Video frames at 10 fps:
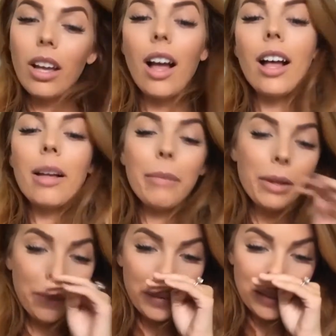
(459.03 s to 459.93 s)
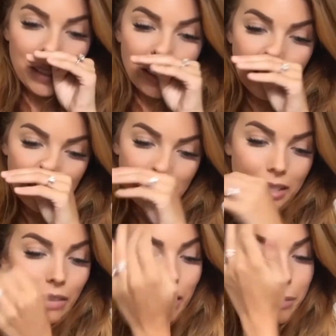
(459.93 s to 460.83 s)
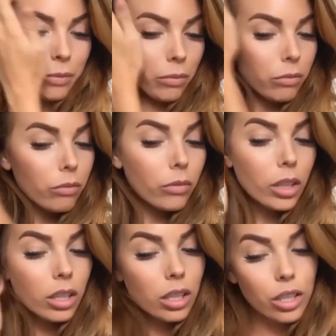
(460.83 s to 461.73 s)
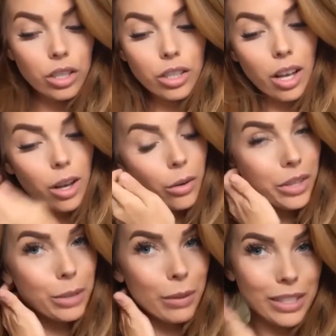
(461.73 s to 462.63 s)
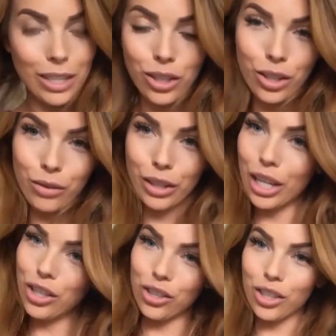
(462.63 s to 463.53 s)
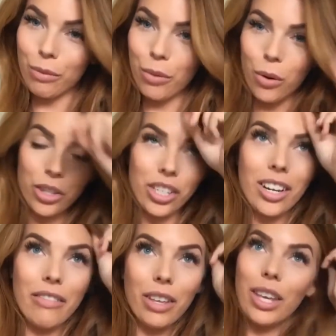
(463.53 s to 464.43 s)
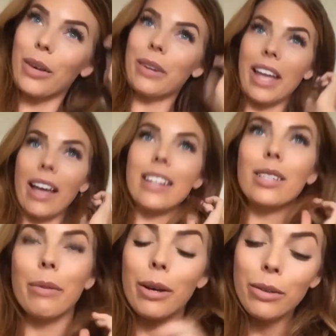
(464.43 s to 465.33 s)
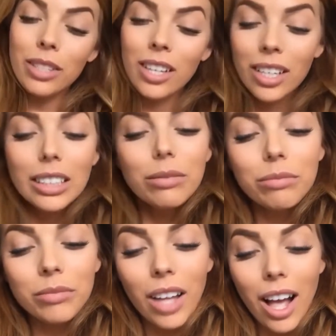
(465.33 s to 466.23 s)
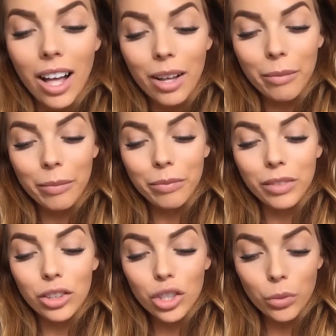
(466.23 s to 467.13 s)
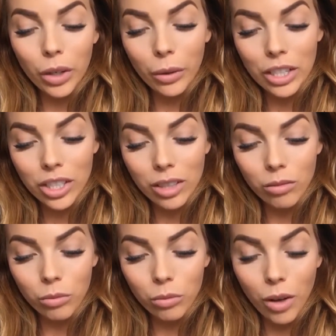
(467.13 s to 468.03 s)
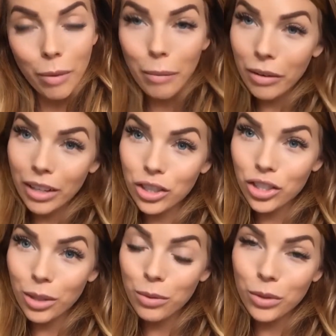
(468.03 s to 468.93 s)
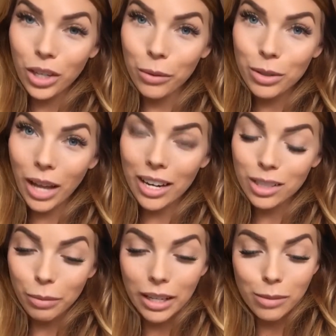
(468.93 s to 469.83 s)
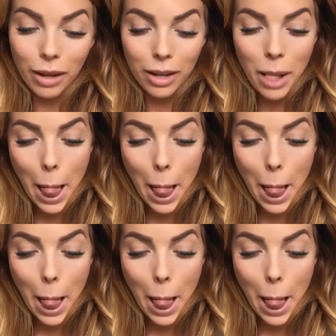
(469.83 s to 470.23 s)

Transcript: Let's see, 7. So this brings us to the relationship portion of the Q&A, I suppose. Just one question about my relationships, which I was kind of surprised by.